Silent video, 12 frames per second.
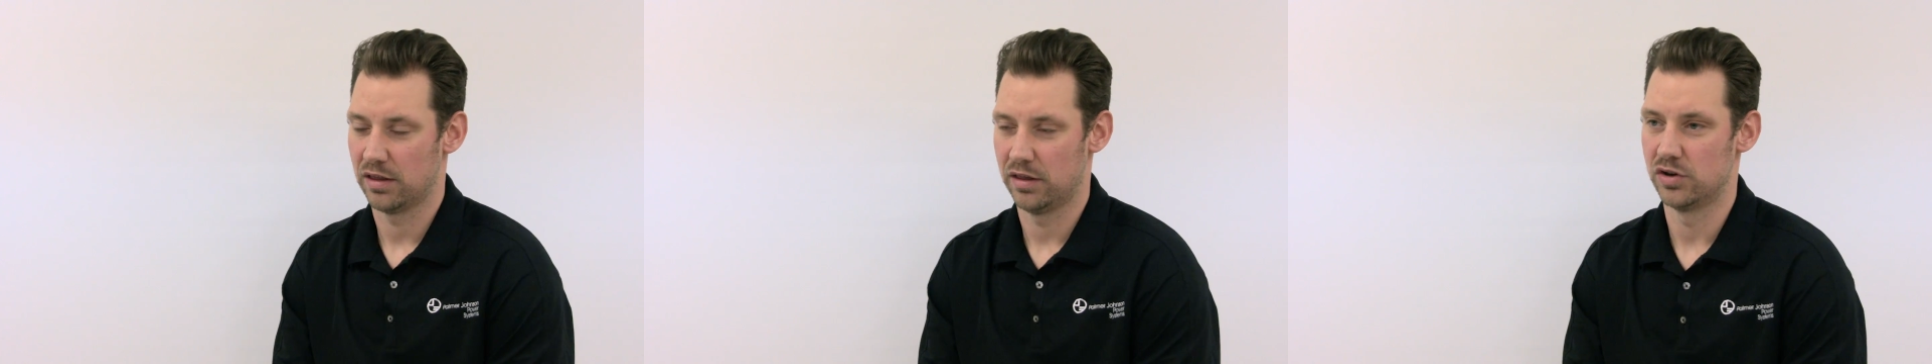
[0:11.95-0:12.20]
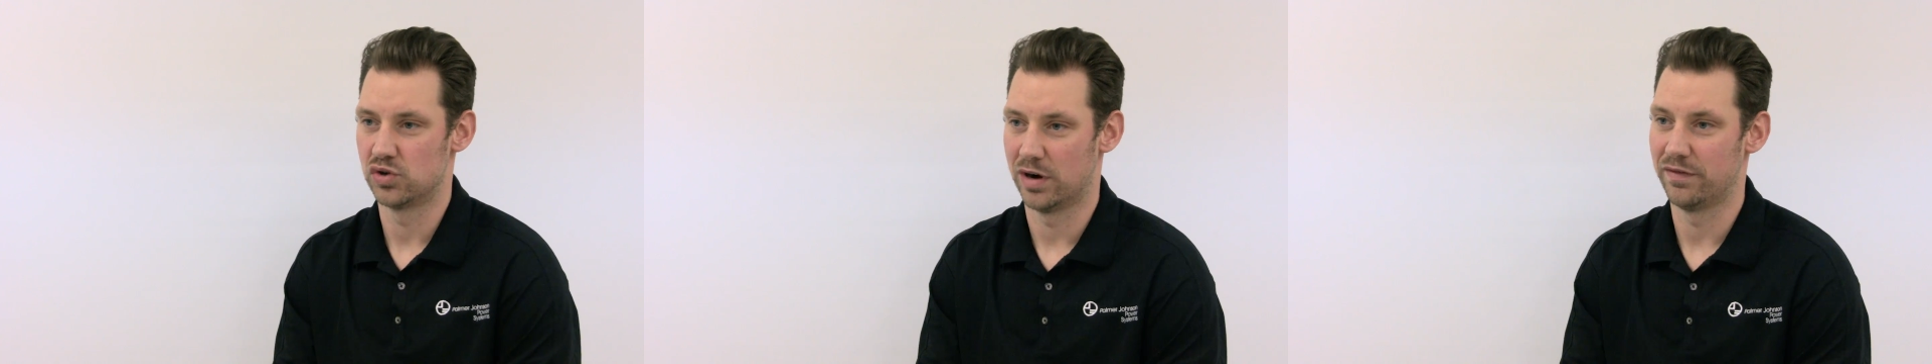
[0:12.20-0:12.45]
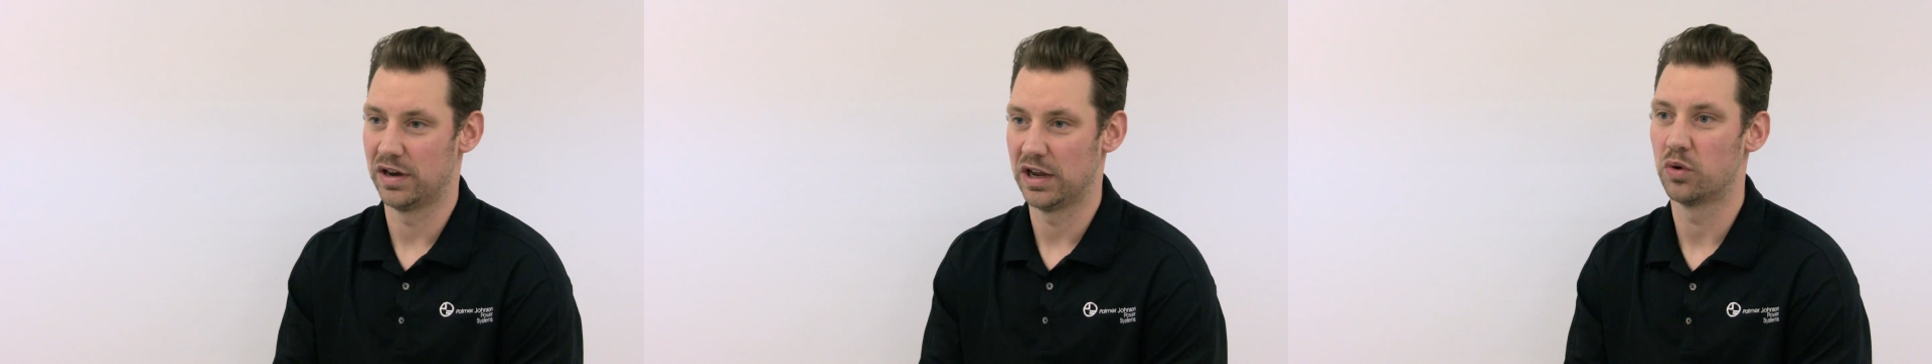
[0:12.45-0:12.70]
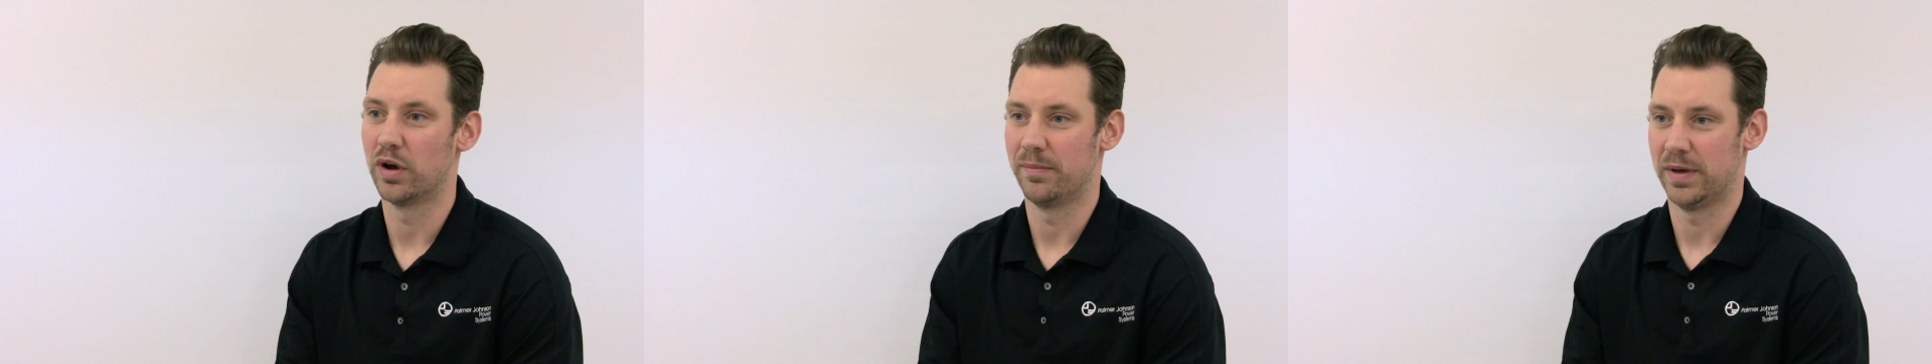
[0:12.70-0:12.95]
the driven
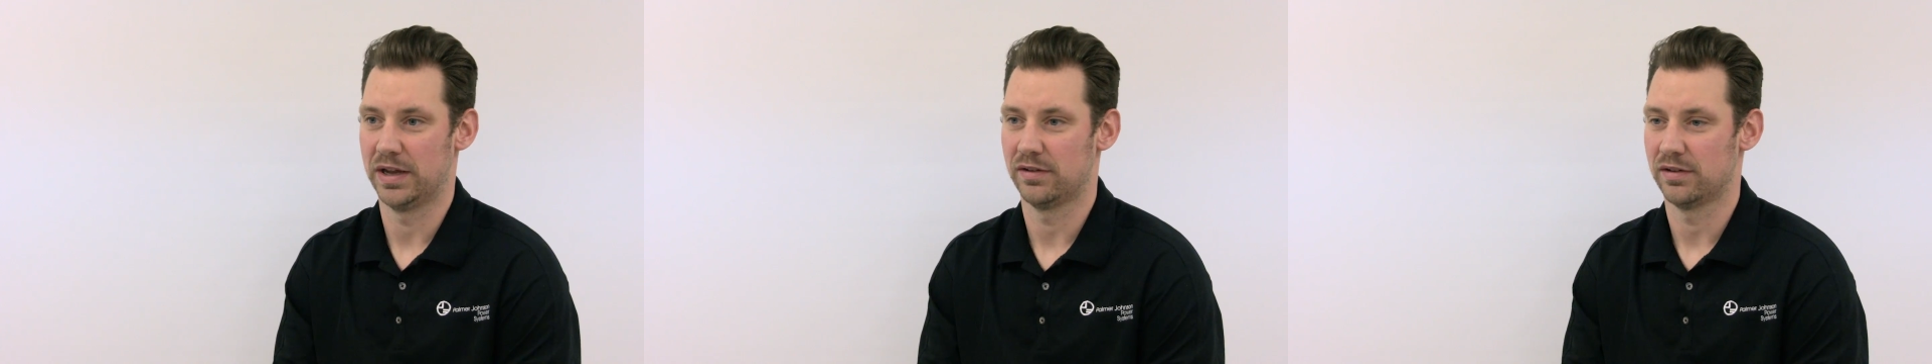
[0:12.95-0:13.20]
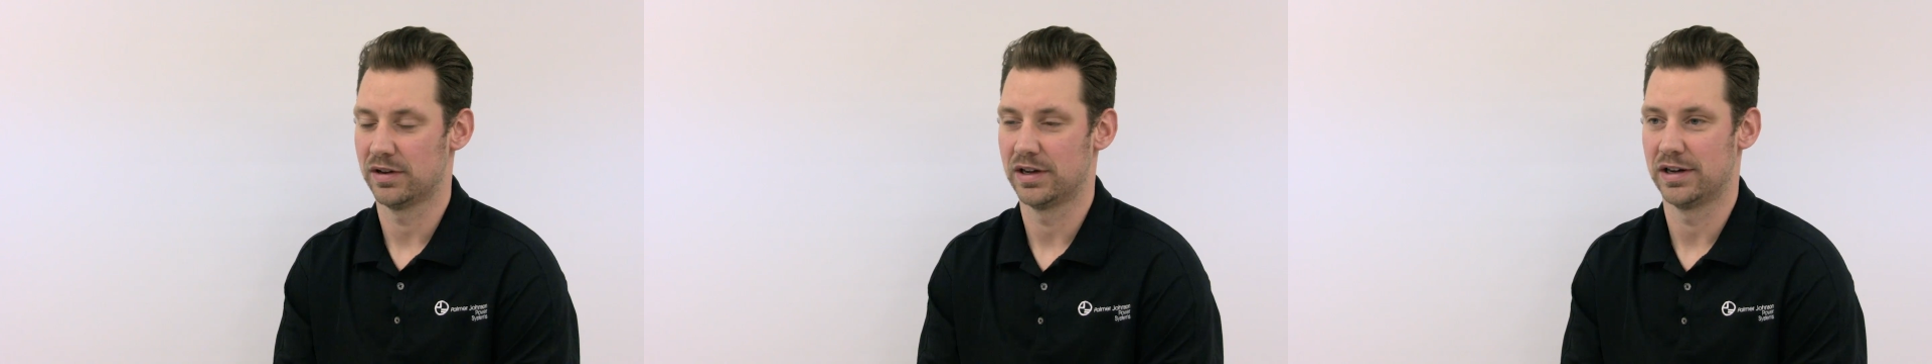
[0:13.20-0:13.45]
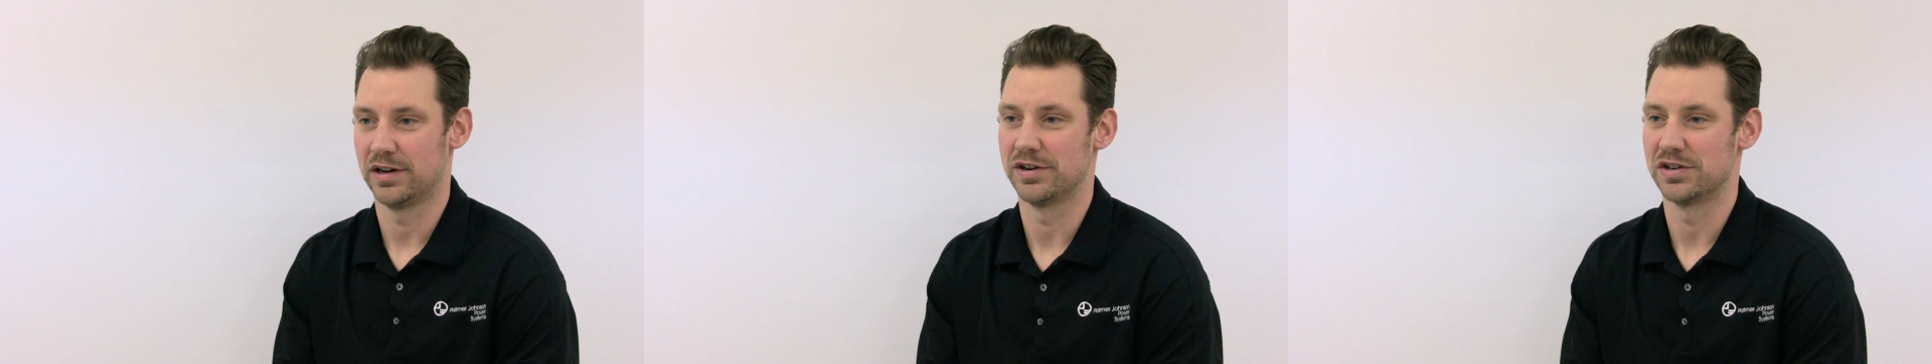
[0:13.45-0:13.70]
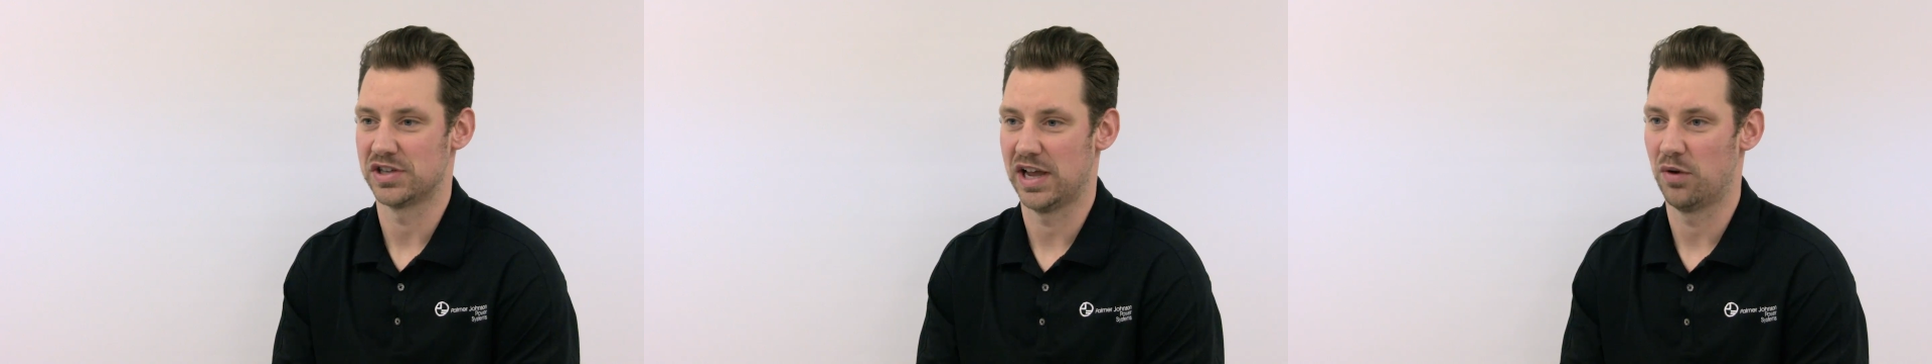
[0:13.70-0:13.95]
equipment,
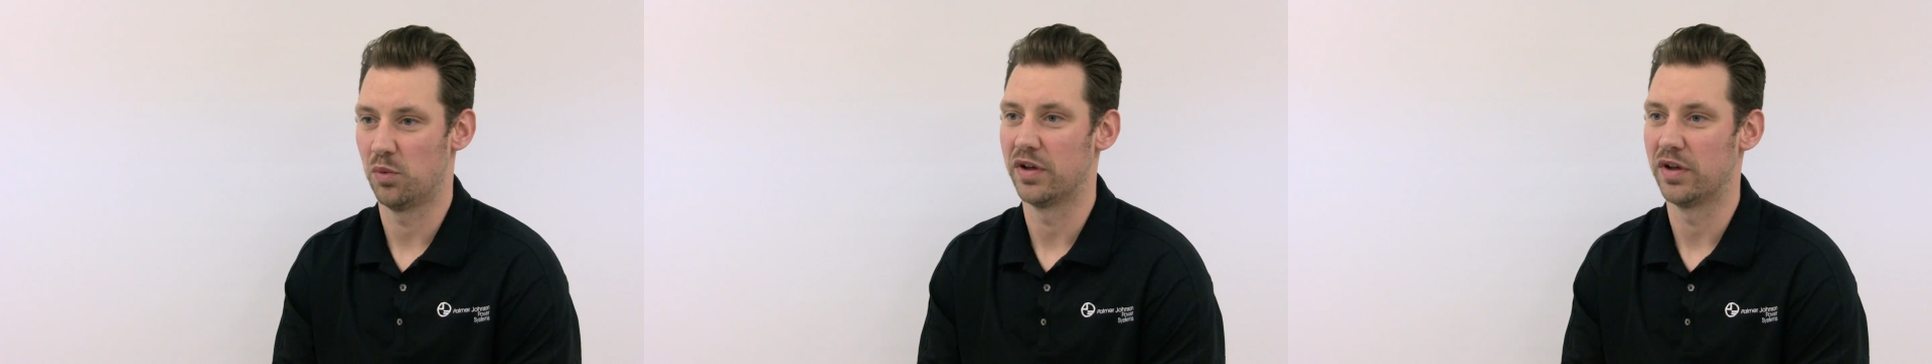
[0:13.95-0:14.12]
understand